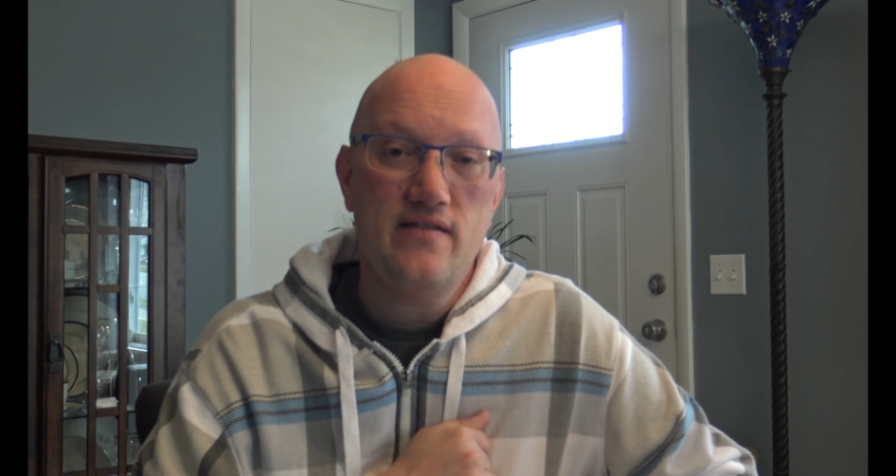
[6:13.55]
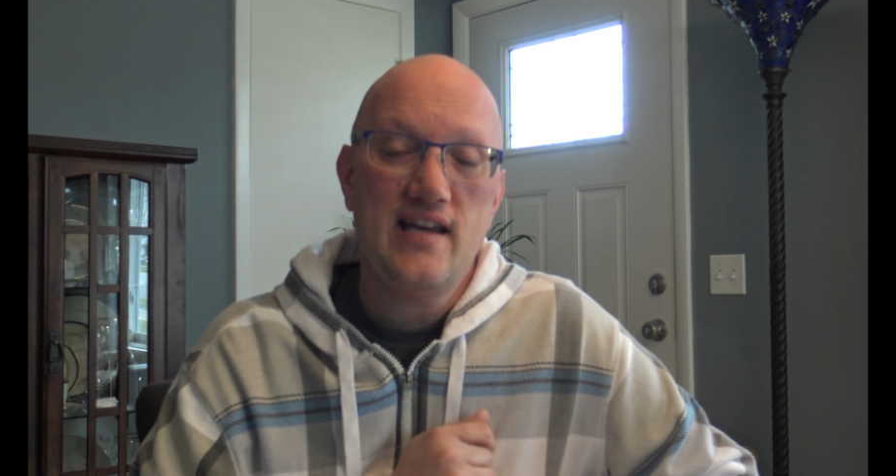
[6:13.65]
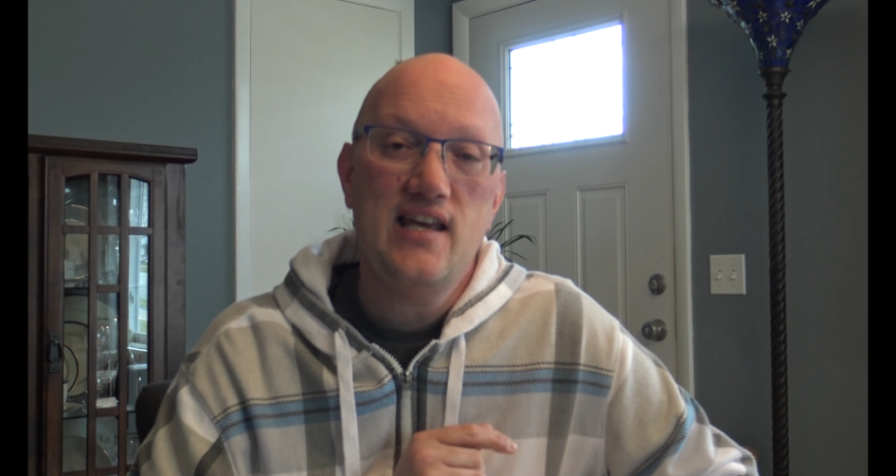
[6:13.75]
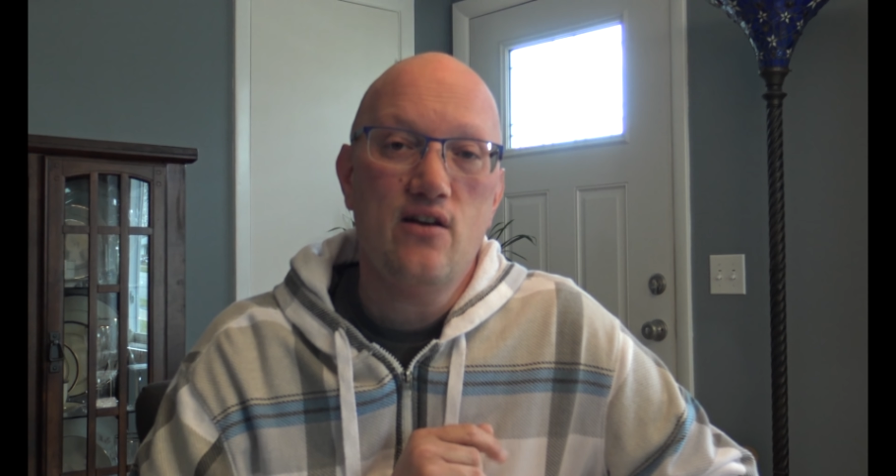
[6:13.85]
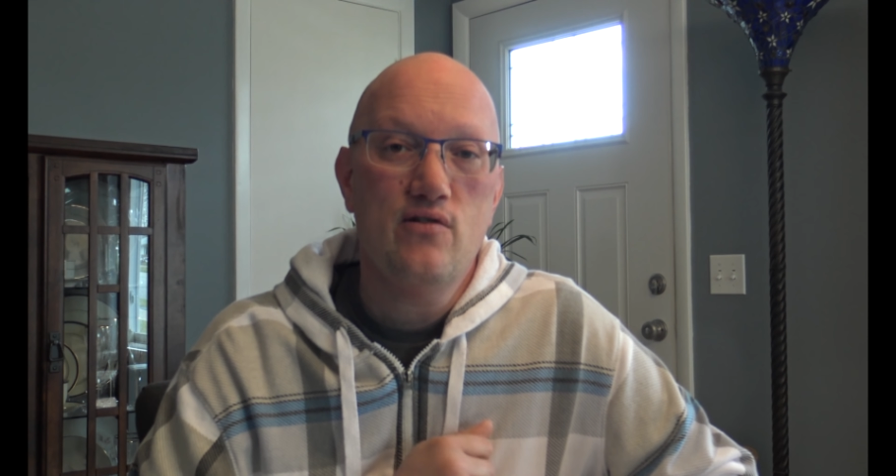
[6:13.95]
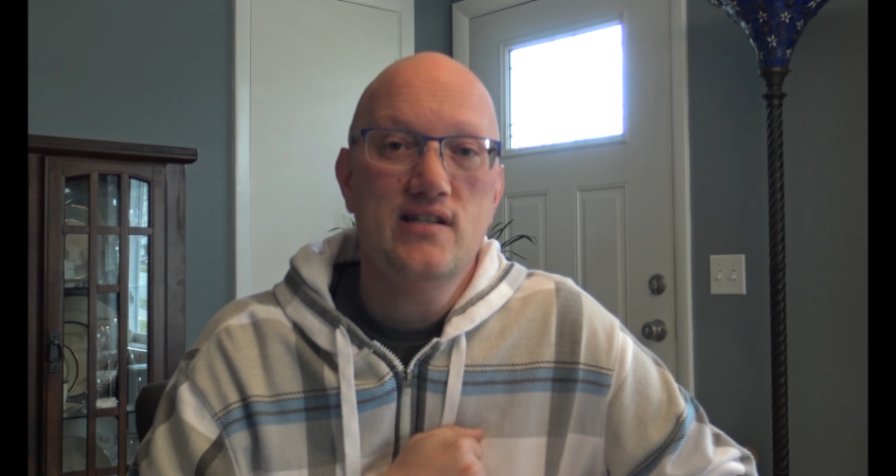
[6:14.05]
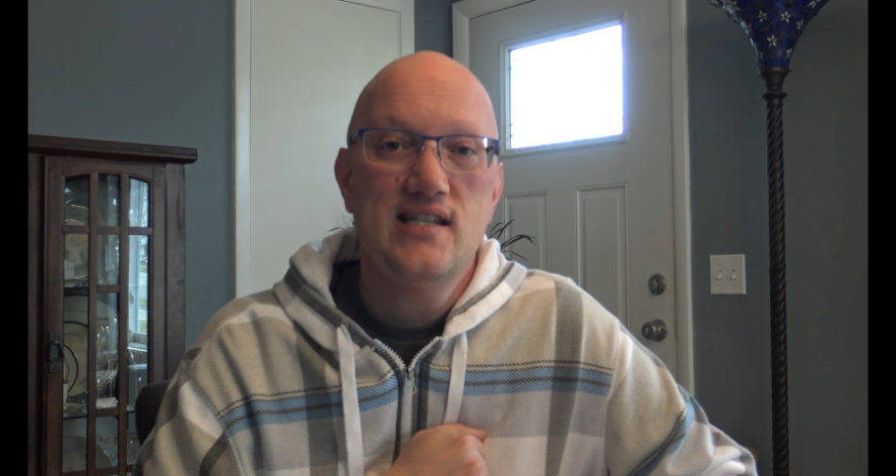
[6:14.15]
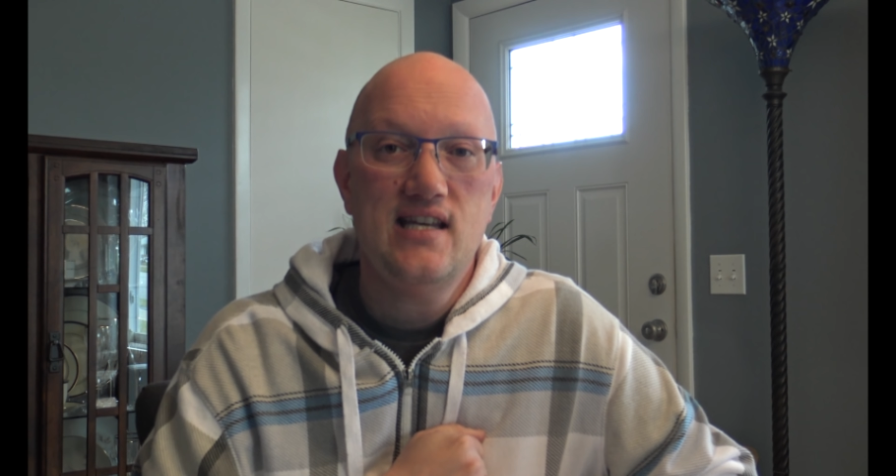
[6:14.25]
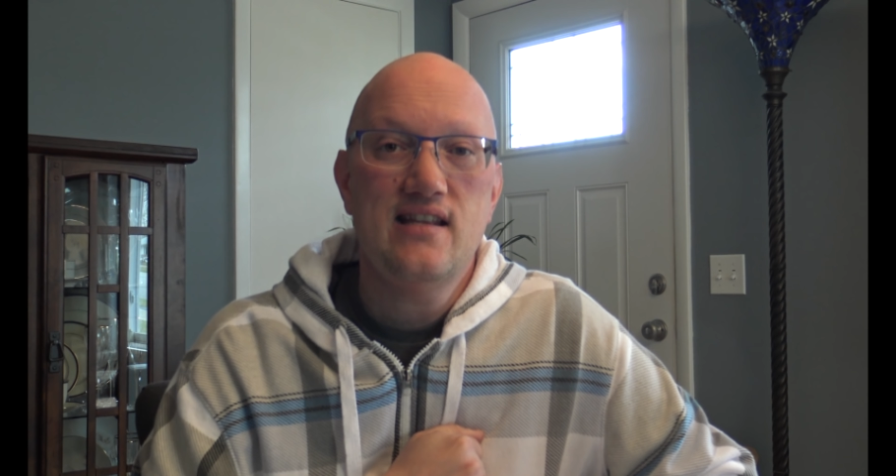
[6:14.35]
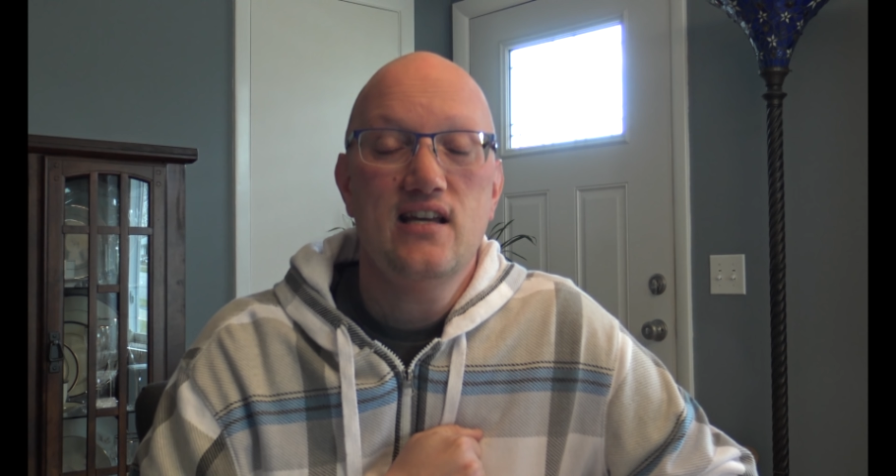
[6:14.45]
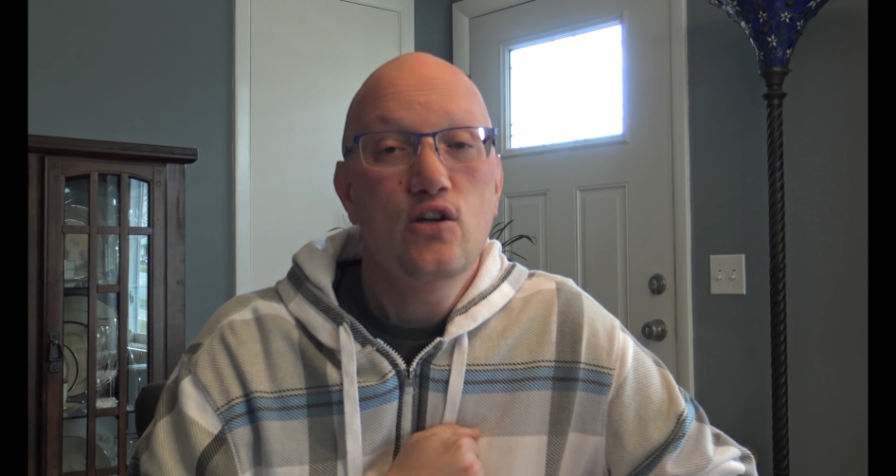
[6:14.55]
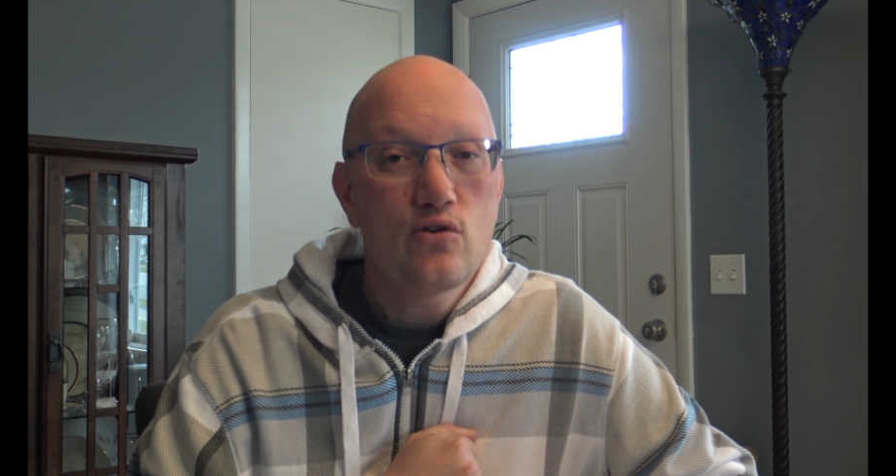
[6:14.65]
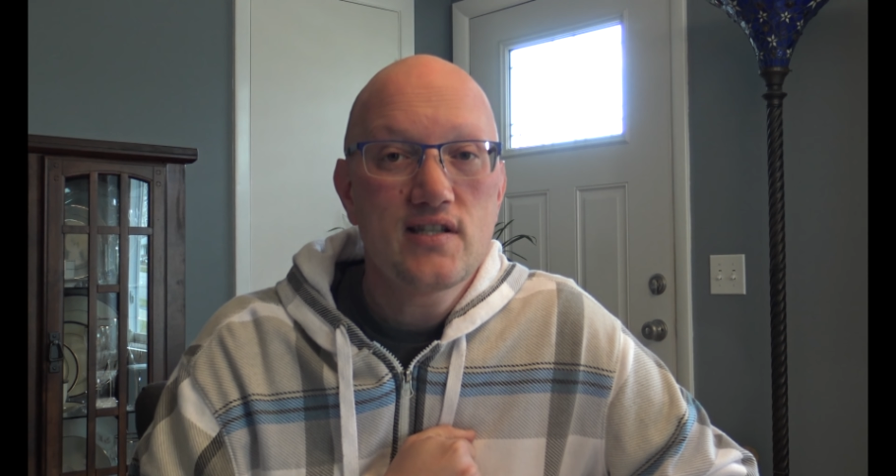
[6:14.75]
they guarantee that your